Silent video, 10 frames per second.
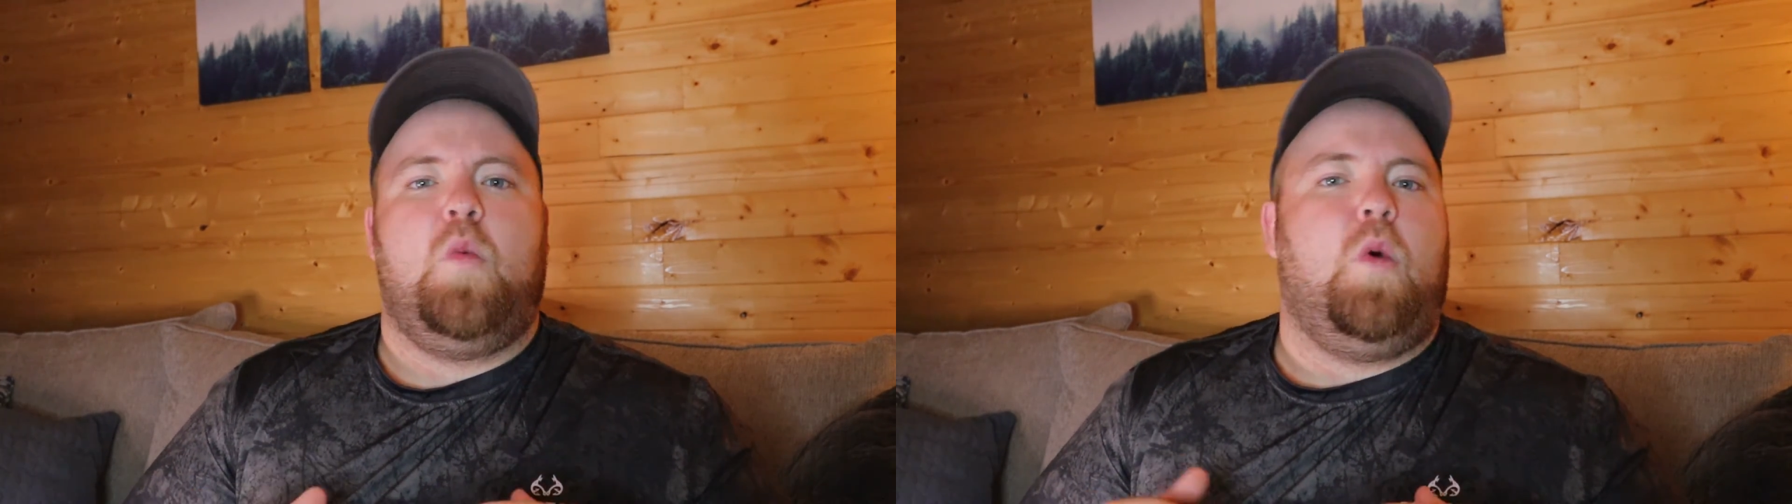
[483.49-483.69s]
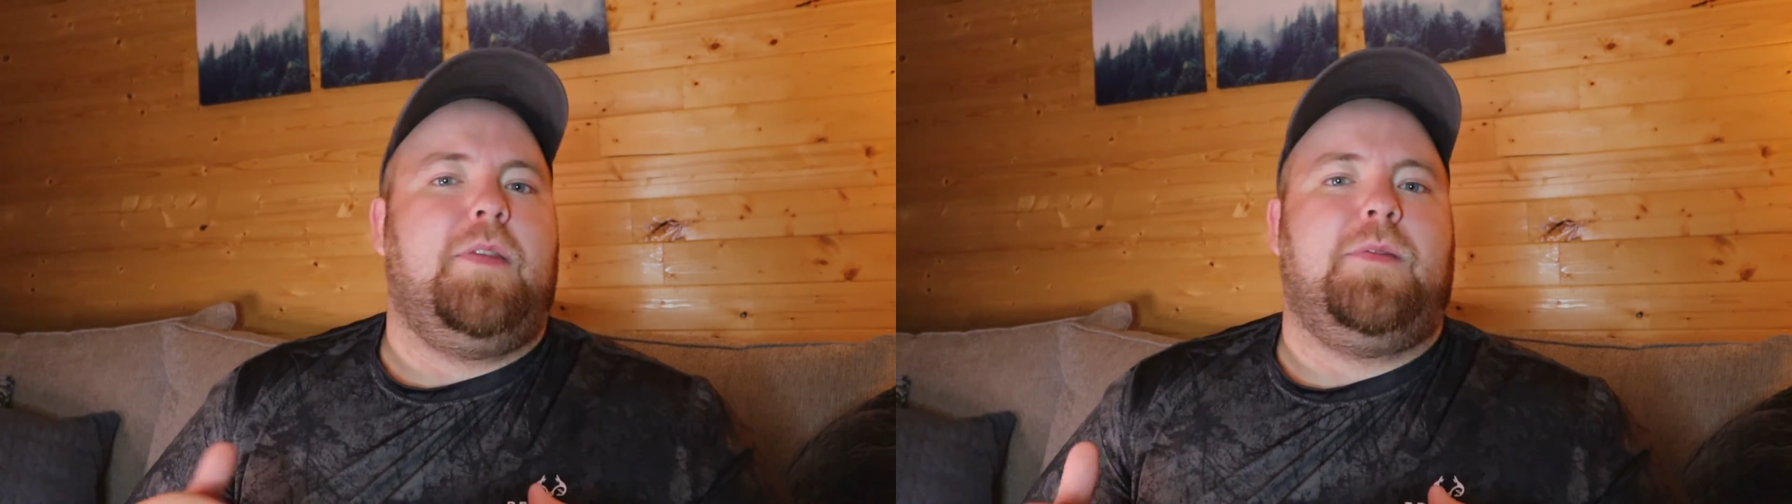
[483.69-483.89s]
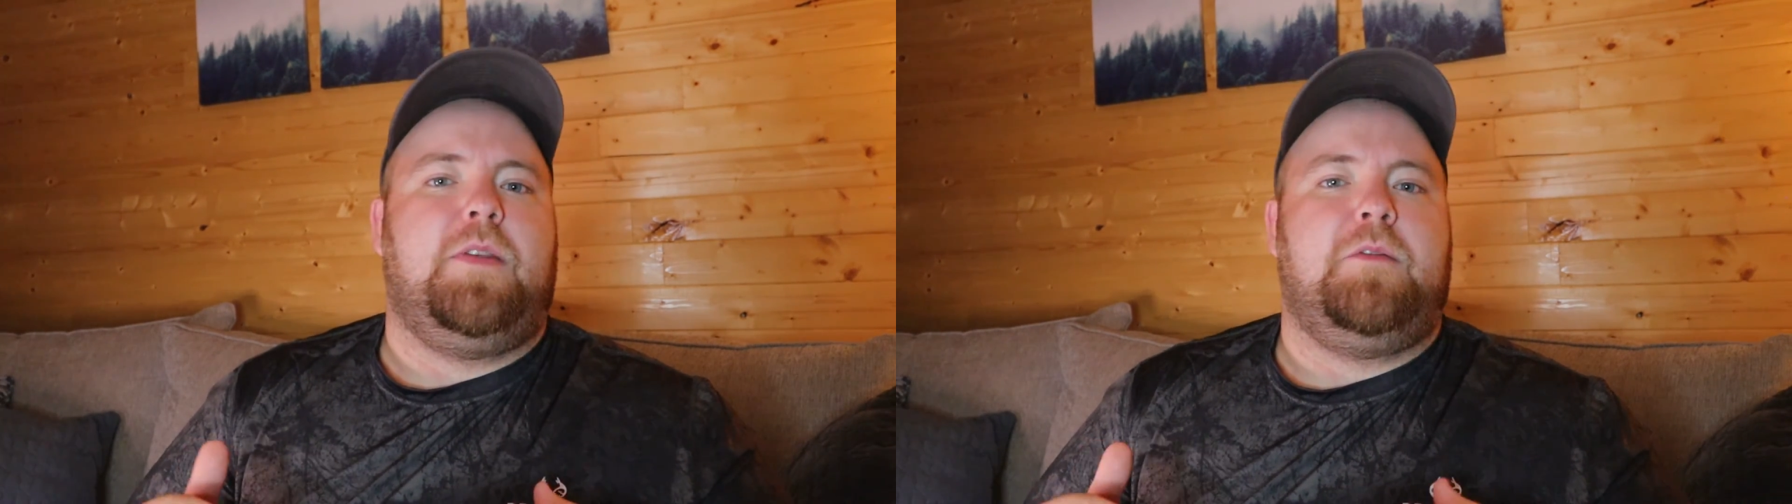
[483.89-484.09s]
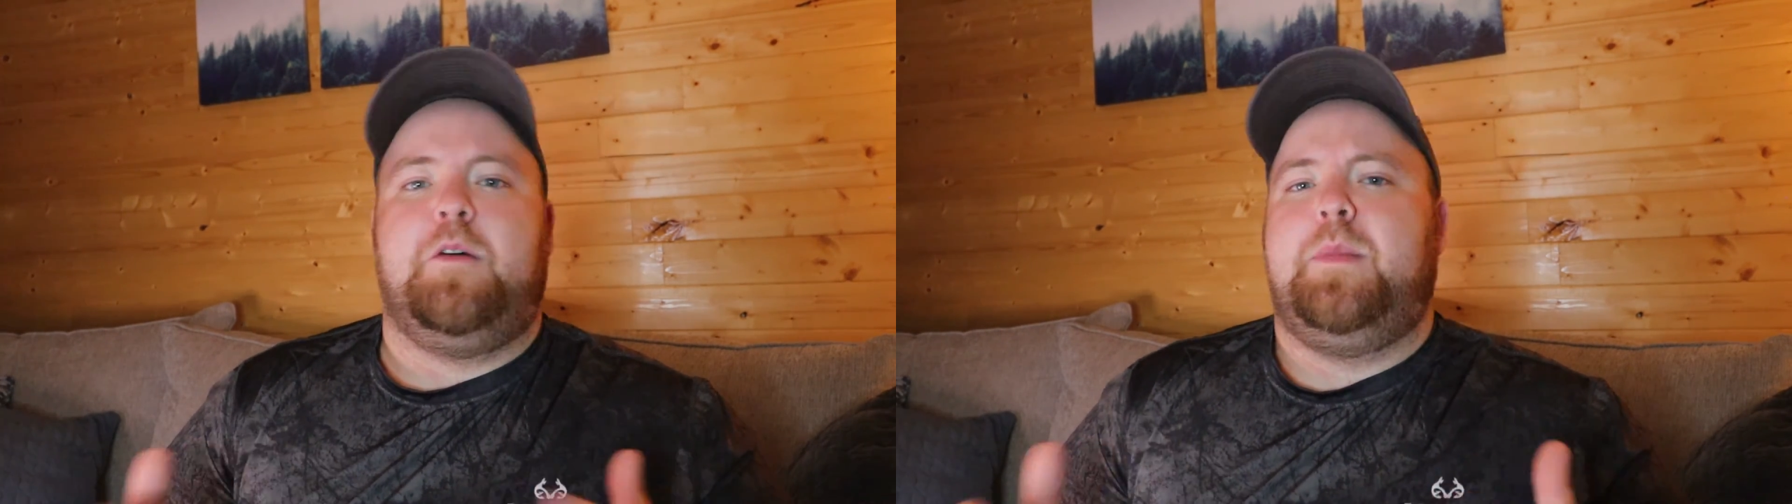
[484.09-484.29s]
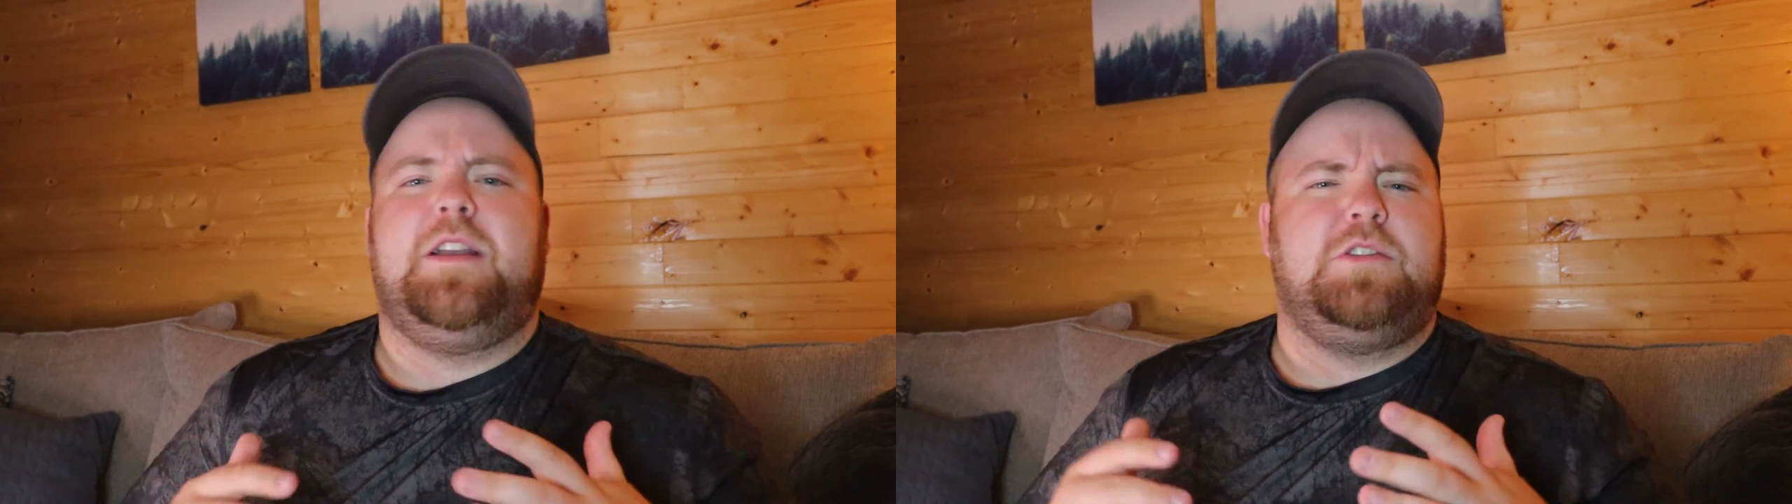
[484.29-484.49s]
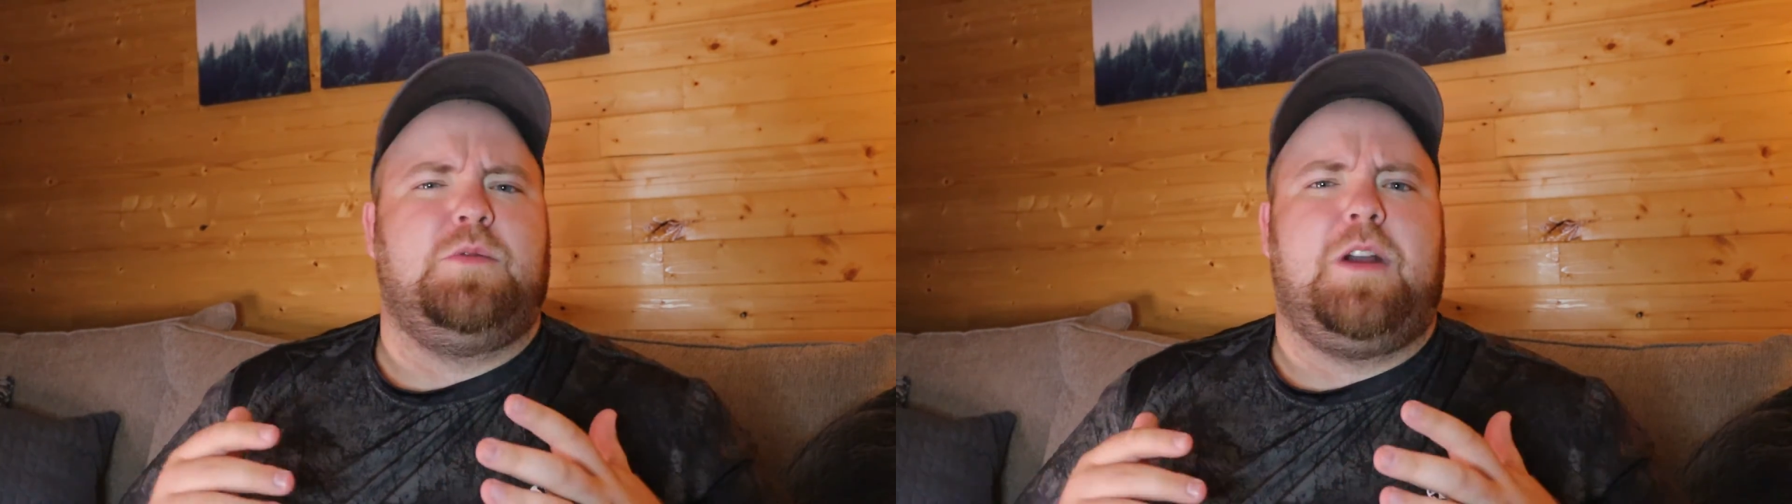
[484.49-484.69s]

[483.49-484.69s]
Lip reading: what the filmmakers